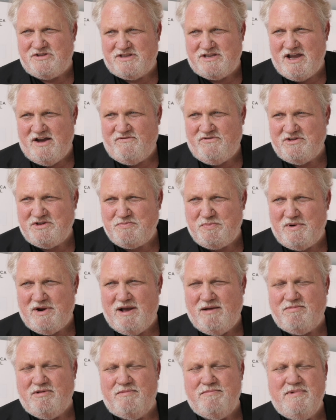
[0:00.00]
the toughest
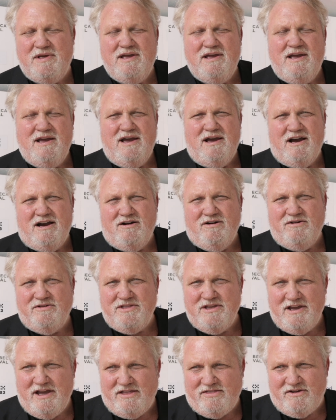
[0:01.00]
problem.
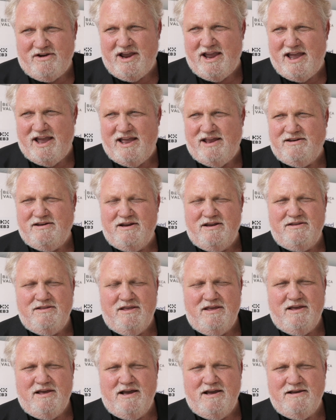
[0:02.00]
On the other hand,
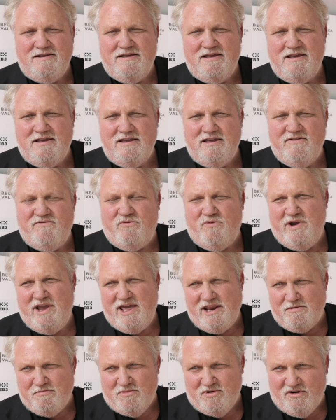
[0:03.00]
if we
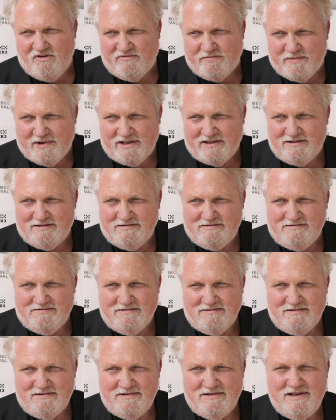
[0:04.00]
had a movement
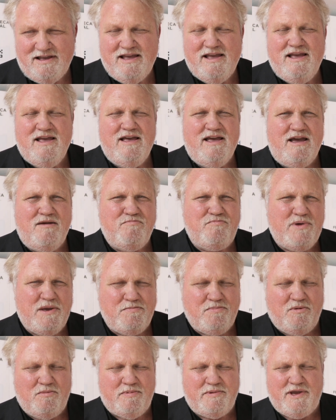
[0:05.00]
and
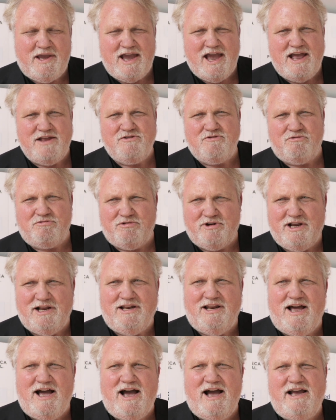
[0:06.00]
people began to
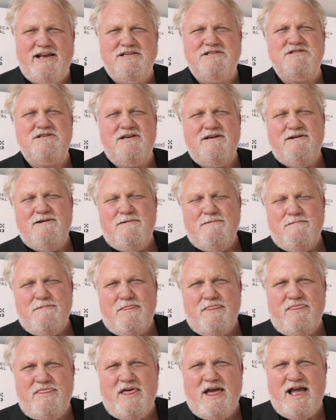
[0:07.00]
realize
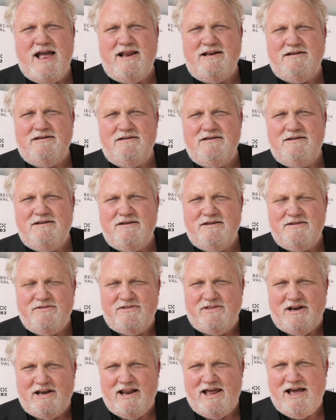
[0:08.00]
that
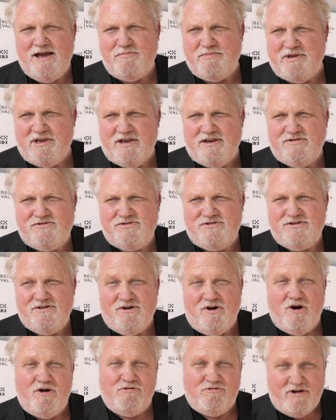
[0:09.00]
the lobbyists
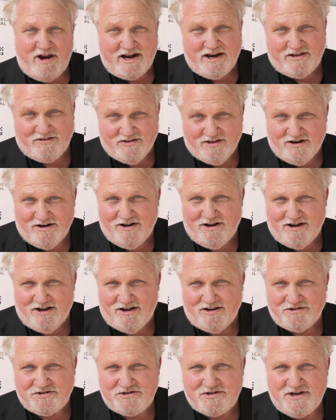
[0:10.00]
are writing the
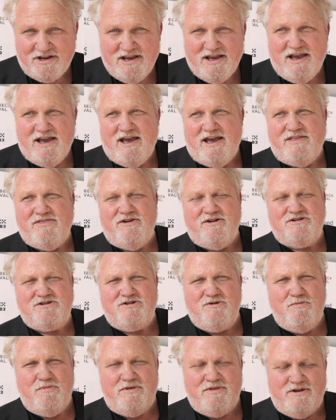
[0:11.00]
laws, and there's,
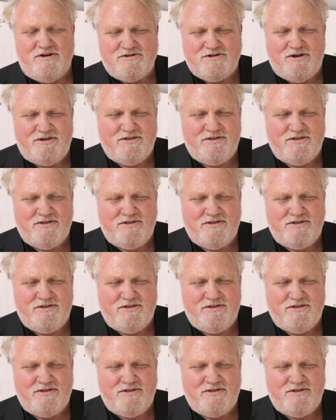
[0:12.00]
some, there's,